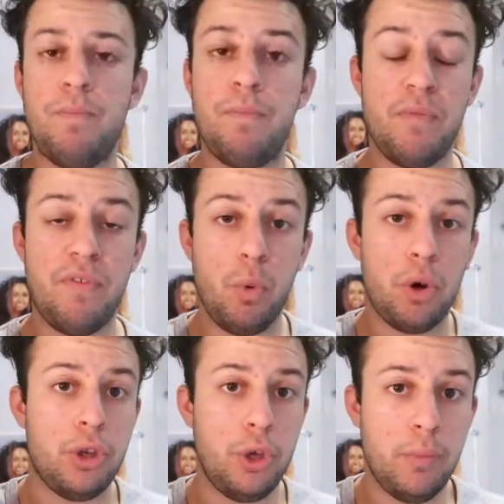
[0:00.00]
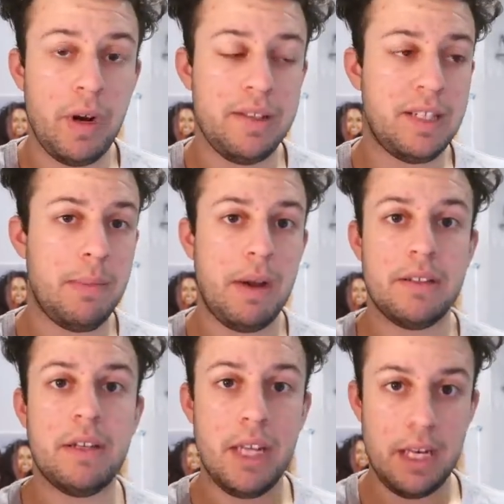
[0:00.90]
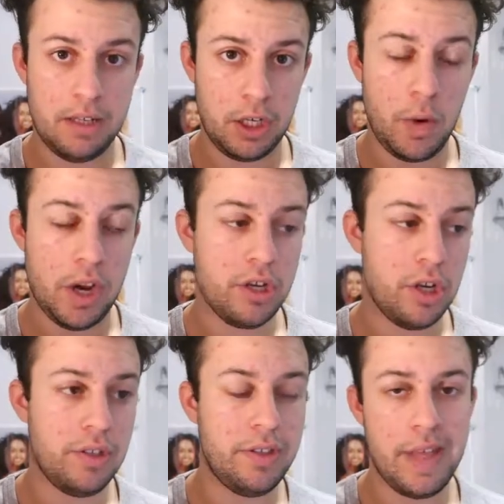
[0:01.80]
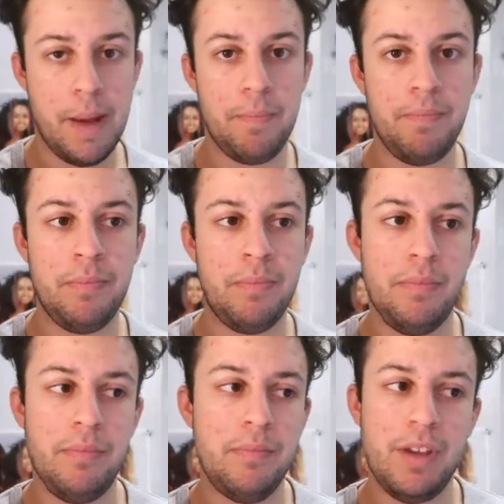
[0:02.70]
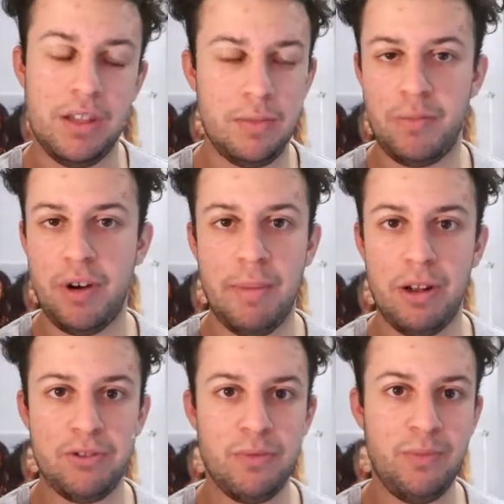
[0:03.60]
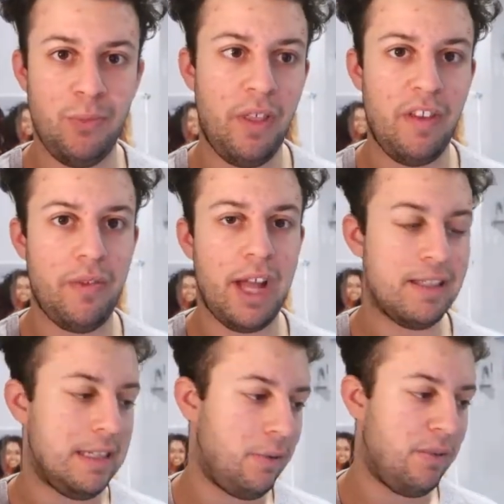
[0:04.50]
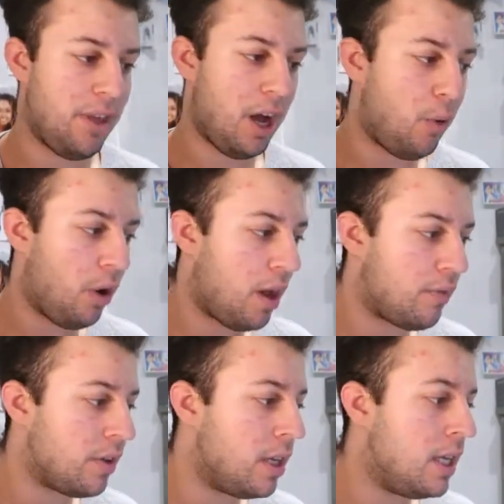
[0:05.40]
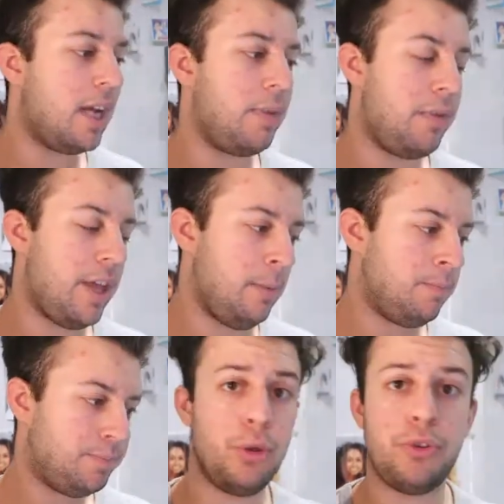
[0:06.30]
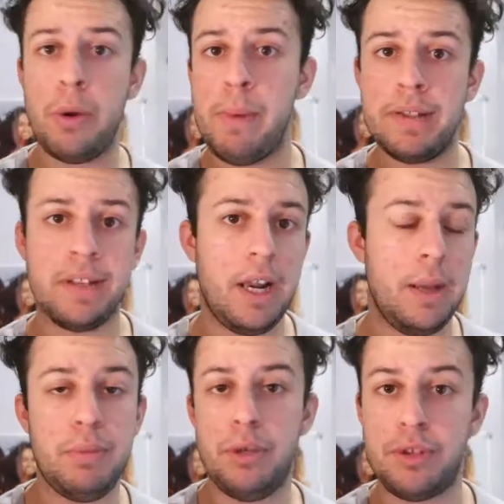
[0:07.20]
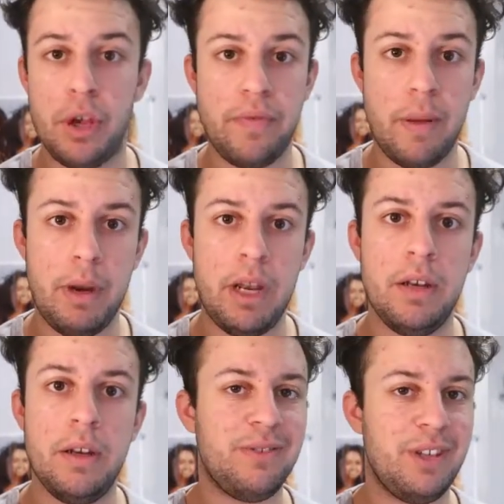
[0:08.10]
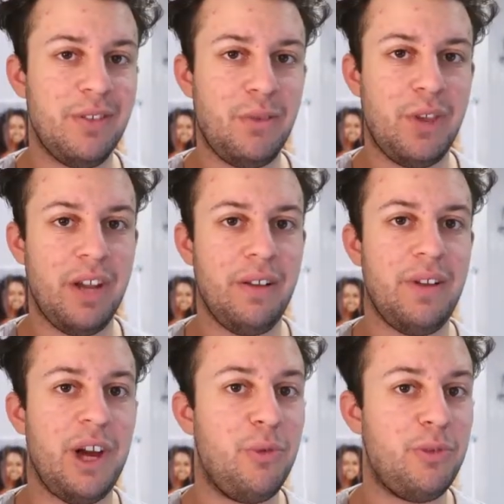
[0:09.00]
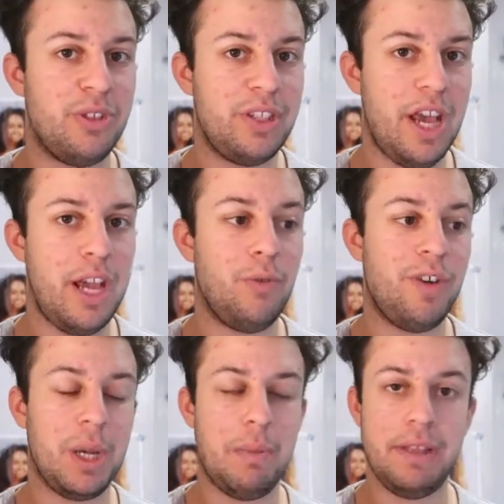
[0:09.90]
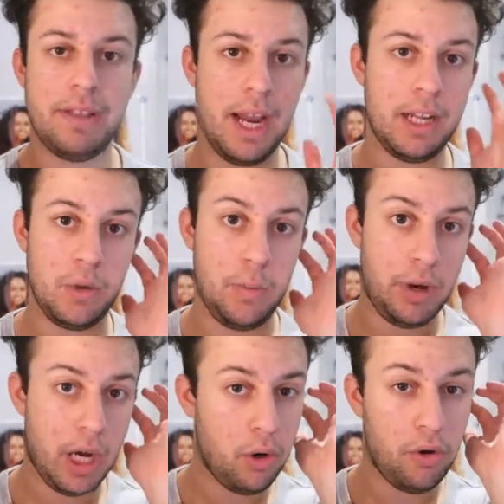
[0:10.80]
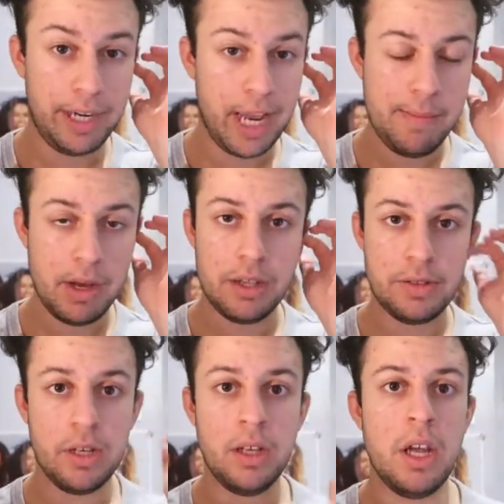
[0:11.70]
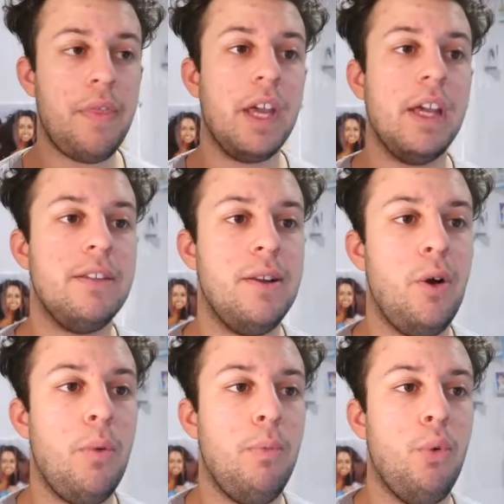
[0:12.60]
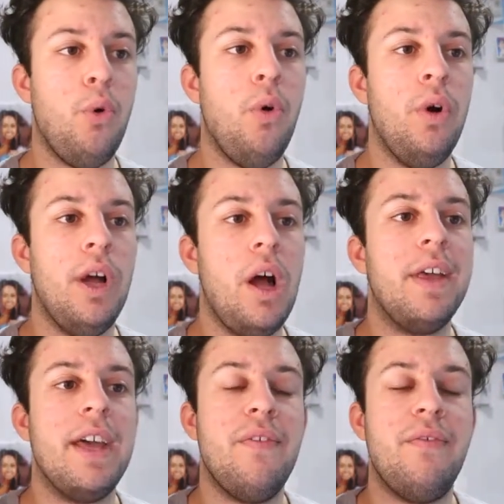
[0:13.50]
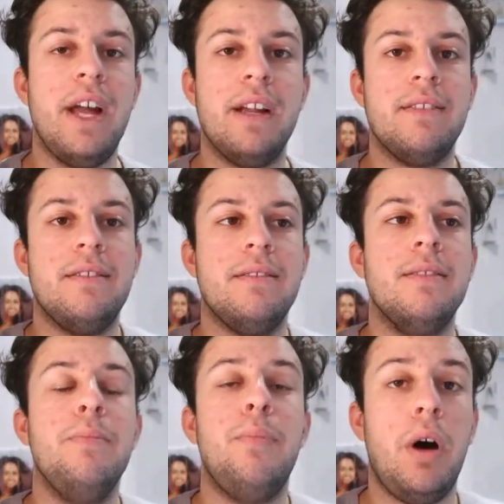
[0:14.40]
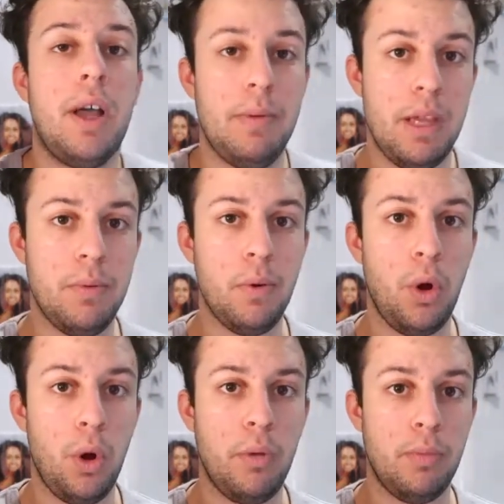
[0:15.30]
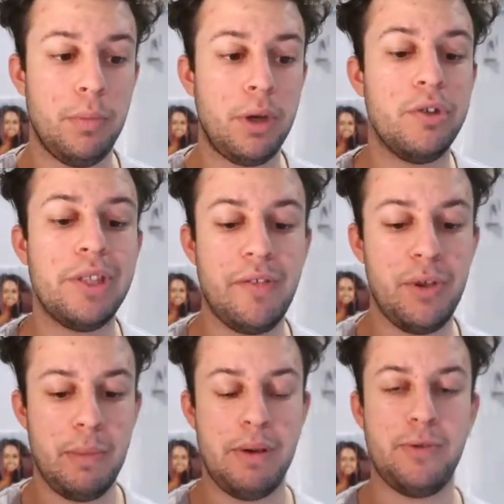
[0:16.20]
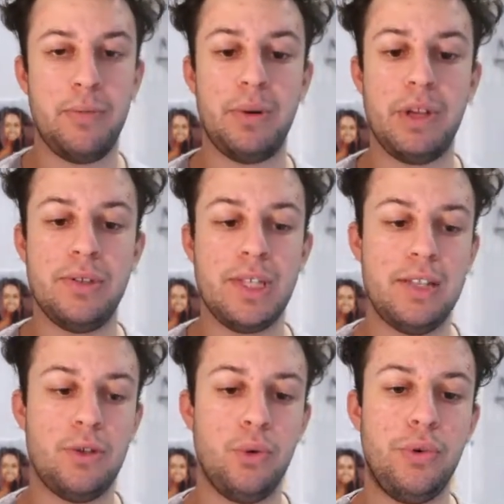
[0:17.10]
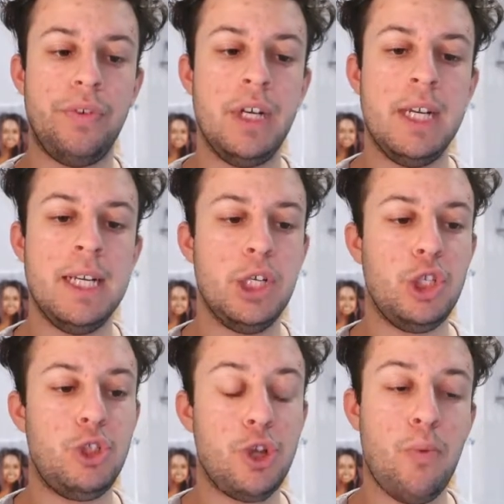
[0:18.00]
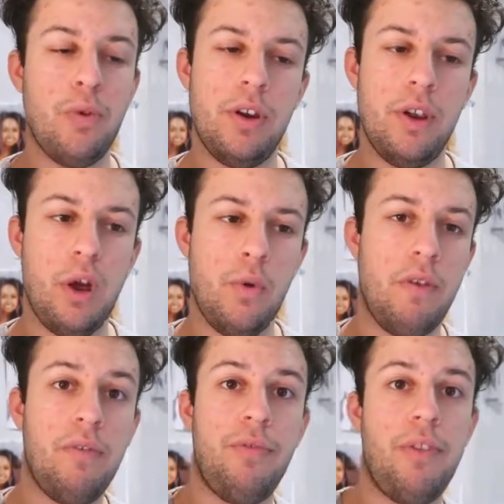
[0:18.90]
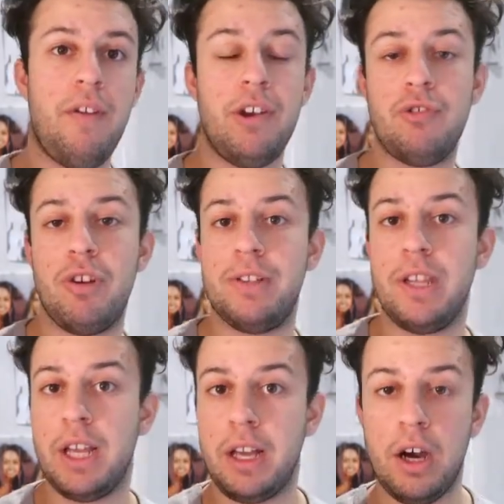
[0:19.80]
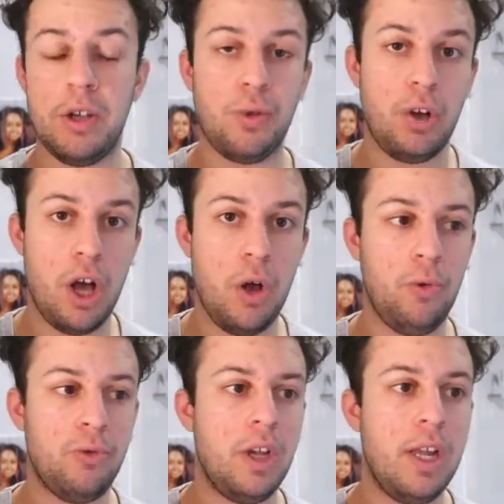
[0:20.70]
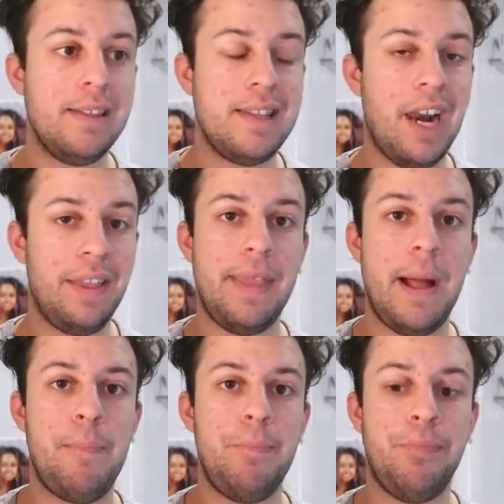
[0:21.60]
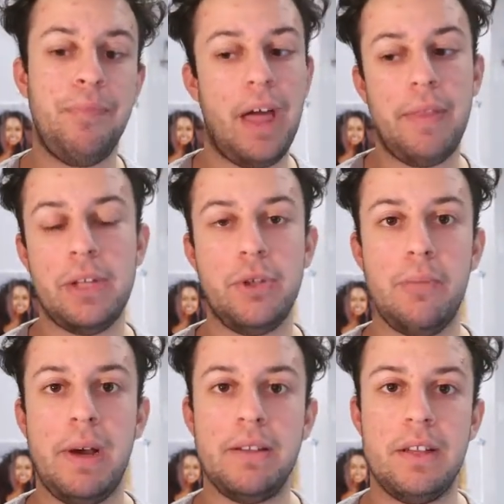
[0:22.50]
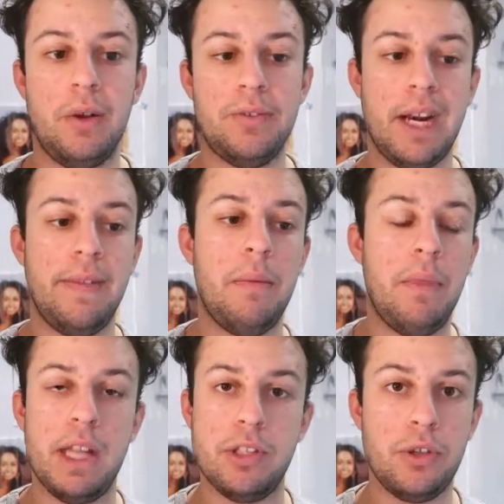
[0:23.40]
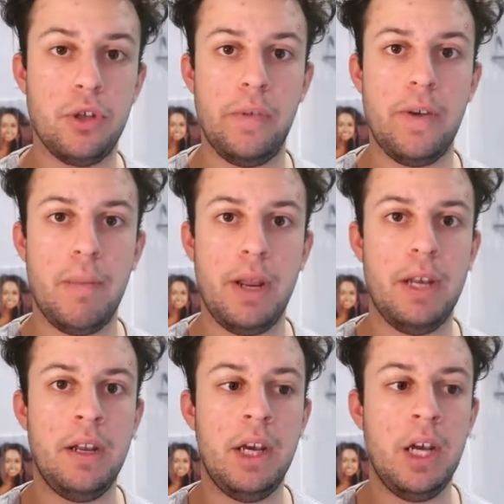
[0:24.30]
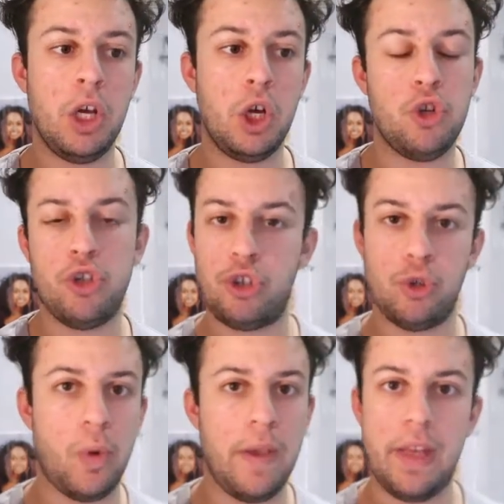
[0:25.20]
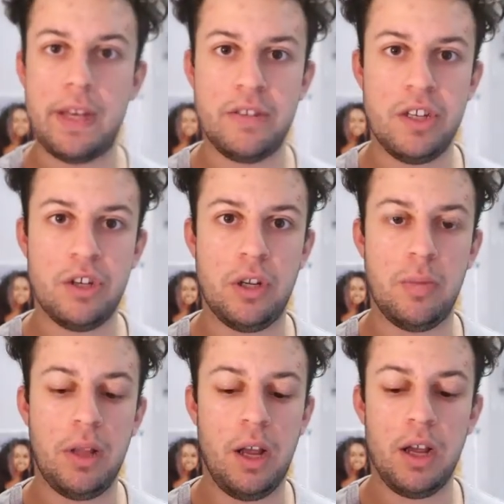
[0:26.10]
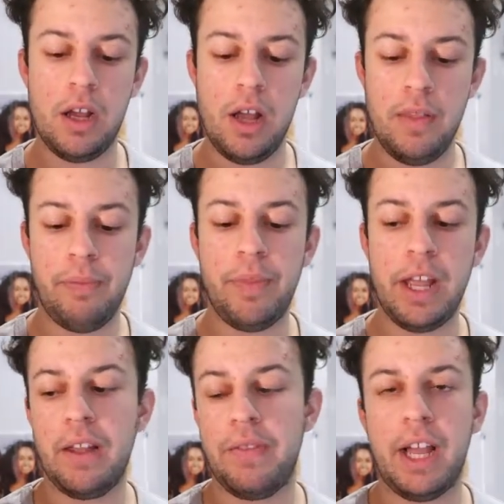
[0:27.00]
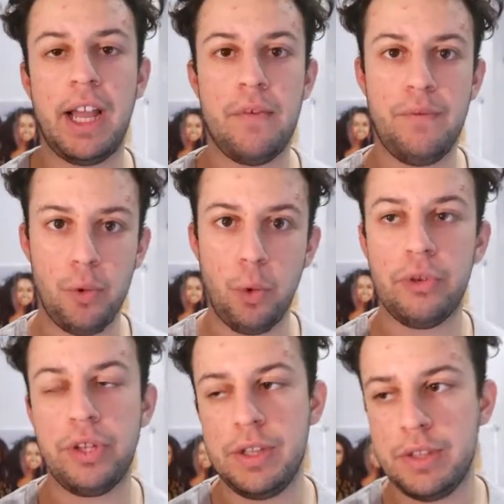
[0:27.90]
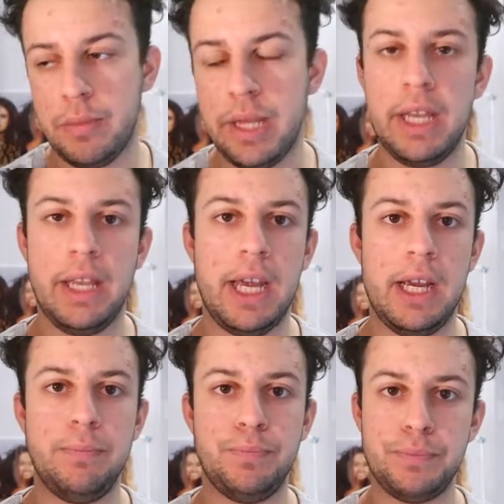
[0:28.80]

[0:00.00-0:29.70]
for what you might seem as an innocent question to them is pretty much what they've had to deal with their whole life. Second thing, you're so masculine but you're so feminine. That's another thing that I wouldn't say or recommend saying to a bi or a gay person. I think it's a lot more, I think it affects bi people a lot more because they're in the middle and because they sort of don't know if they're interested in guys or girls. Telling them that they're too masculine or telling them that they're too feminine could just sway their decision and be like, they could then get forced into being gay